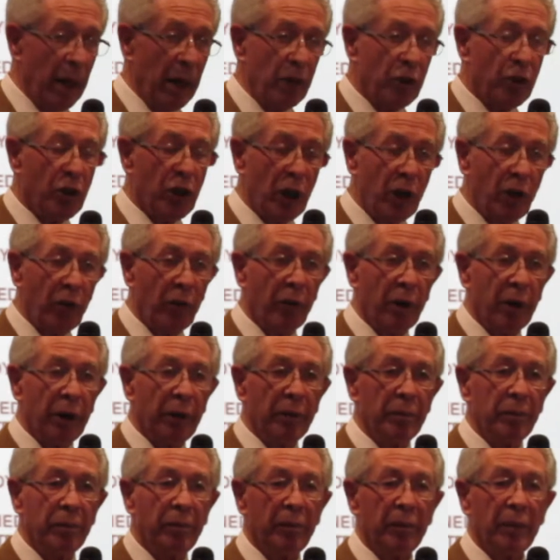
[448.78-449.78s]

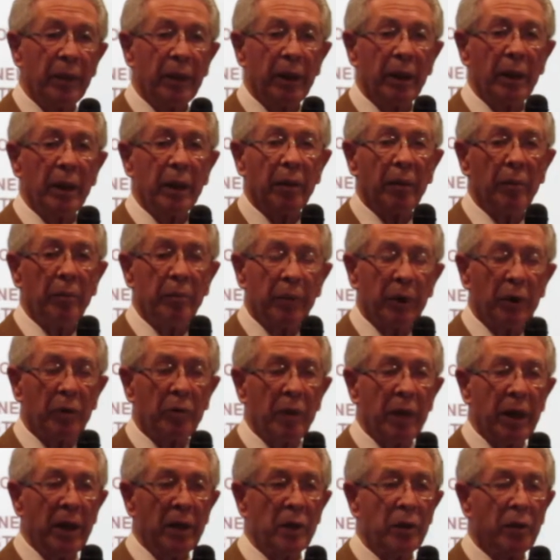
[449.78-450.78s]
children
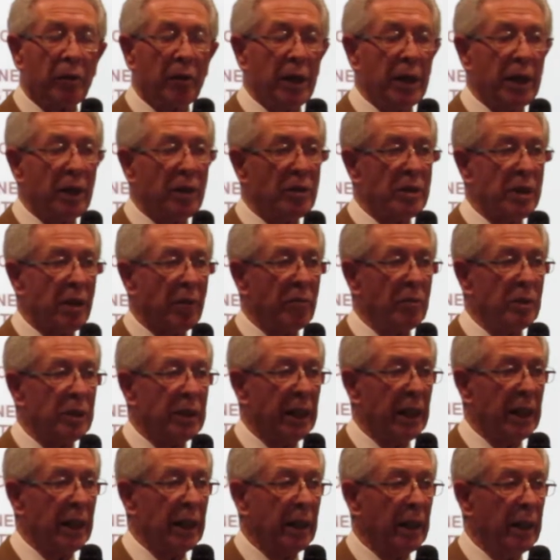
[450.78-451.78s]
between 3 and
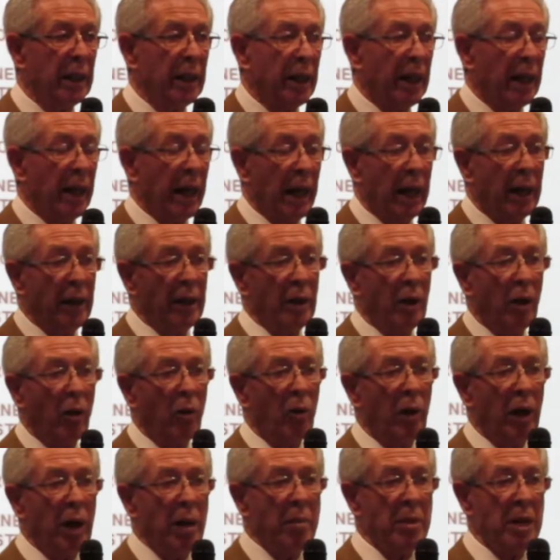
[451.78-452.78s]
17, and
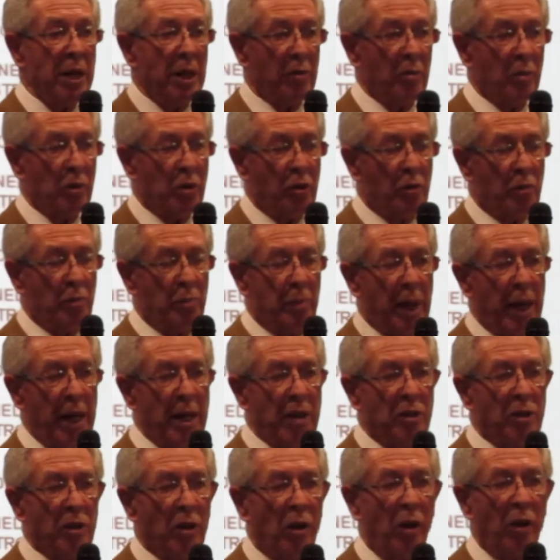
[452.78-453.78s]
no limit was
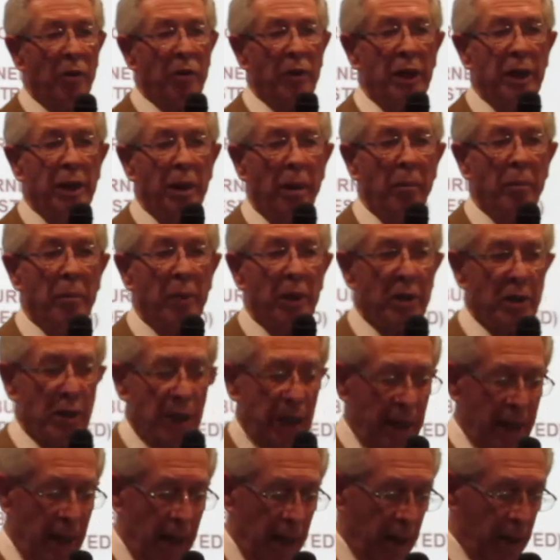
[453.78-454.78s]
placed on the numbers
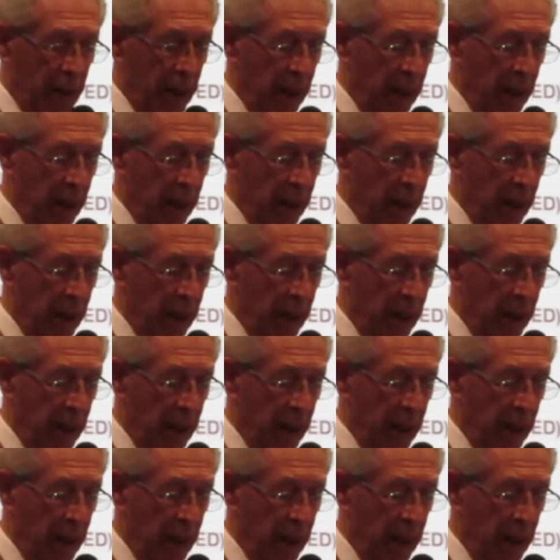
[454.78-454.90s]
at that